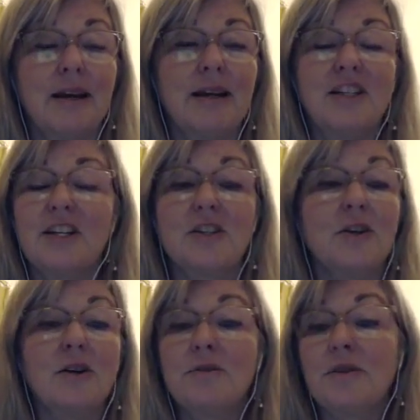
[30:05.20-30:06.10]
just
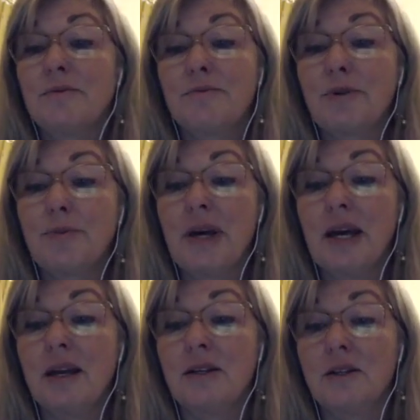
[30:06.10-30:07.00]
not
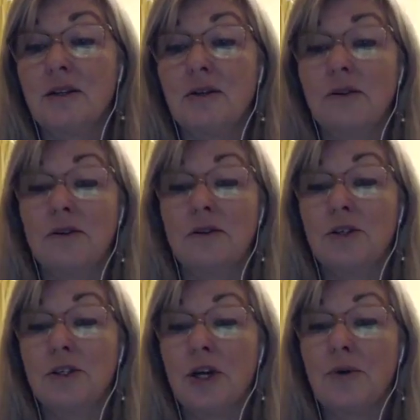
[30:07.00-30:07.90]
prepared to
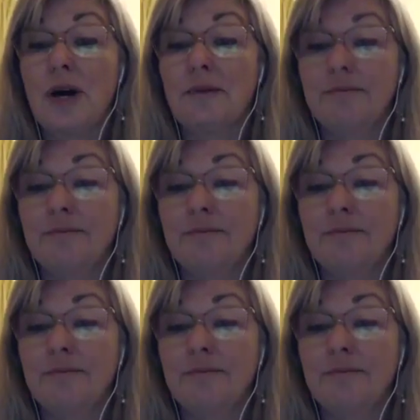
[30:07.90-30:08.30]
show up.